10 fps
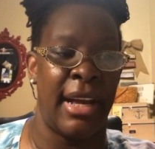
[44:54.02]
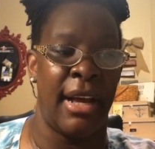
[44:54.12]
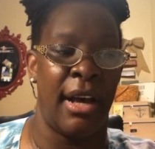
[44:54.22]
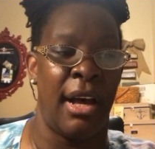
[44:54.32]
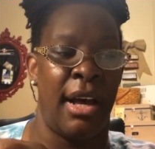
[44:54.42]

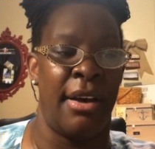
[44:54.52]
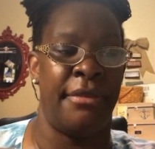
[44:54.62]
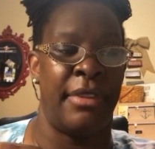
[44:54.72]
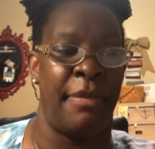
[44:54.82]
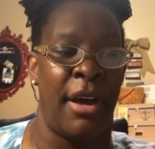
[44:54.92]
And which
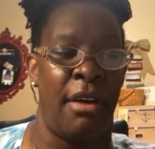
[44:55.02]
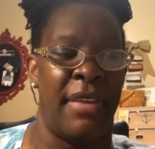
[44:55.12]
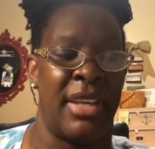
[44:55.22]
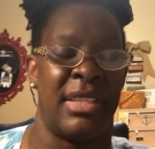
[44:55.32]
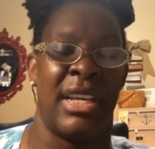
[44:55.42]
side
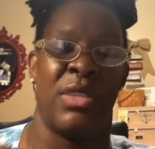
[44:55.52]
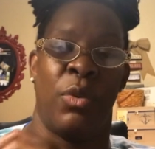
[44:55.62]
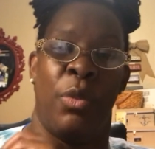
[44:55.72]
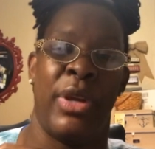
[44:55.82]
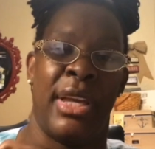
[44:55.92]

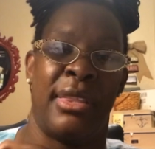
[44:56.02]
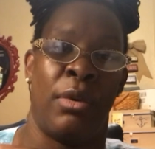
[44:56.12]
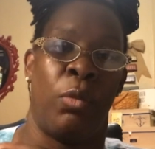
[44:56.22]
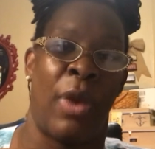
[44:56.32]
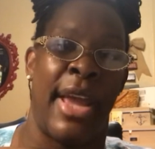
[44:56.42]
of the
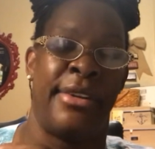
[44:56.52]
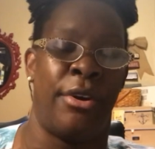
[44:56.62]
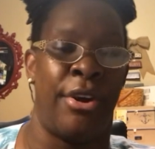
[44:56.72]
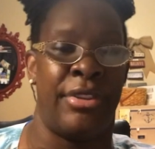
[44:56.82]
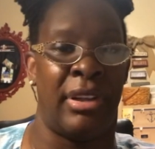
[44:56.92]
pelvis is
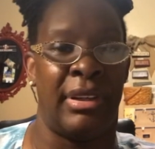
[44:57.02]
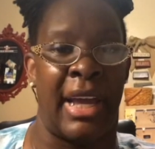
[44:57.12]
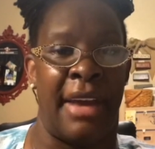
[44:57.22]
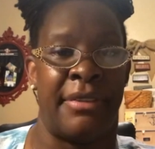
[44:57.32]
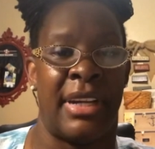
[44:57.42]
where we get
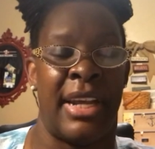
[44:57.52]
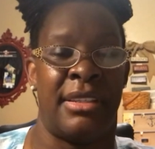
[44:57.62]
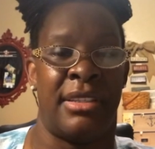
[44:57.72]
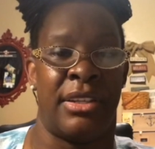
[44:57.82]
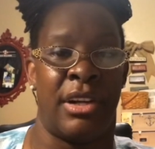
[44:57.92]
the right
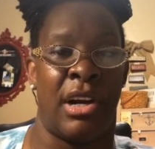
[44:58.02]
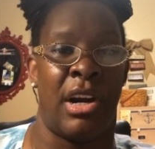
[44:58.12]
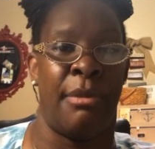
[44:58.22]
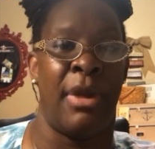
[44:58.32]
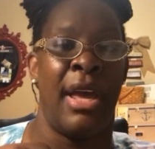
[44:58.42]
or the
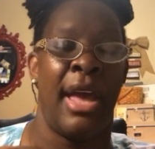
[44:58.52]
left,